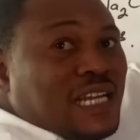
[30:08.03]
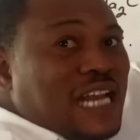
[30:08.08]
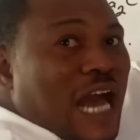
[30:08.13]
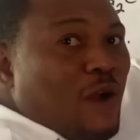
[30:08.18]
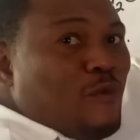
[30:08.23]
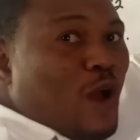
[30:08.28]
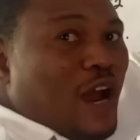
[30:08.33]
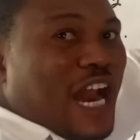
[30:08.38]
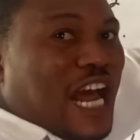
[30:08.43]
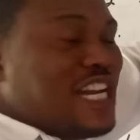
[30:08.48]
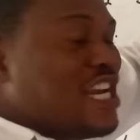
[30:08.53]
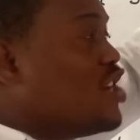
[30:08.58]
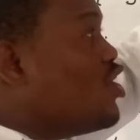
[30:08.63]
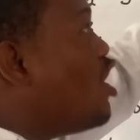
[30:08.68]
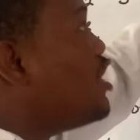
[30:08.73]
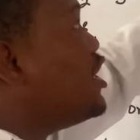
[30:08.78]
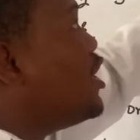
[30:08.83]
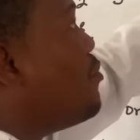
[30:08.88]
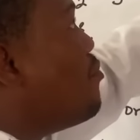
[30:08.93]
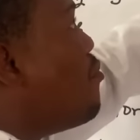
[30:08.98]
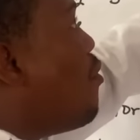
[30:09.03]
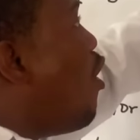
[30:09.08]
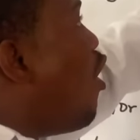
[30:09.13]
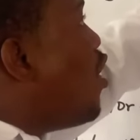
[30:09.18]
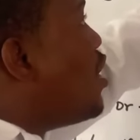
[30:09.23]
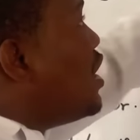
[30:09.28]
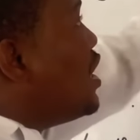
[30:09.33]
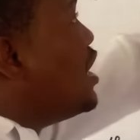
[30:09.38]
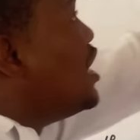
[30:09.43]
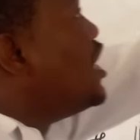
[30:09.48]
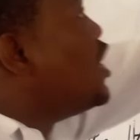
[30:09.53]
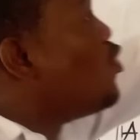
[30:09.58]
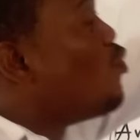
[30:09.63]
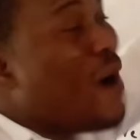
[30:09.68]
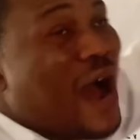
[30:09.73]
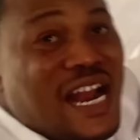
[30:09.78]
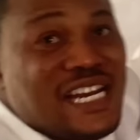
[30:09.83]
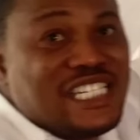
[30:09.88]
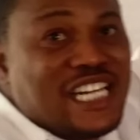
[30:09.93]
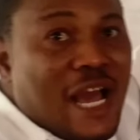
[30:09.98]
That we already know the mole in
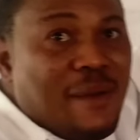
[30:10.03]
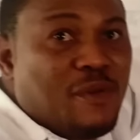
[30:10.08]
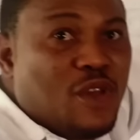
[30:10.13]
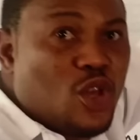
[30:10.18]
1 dm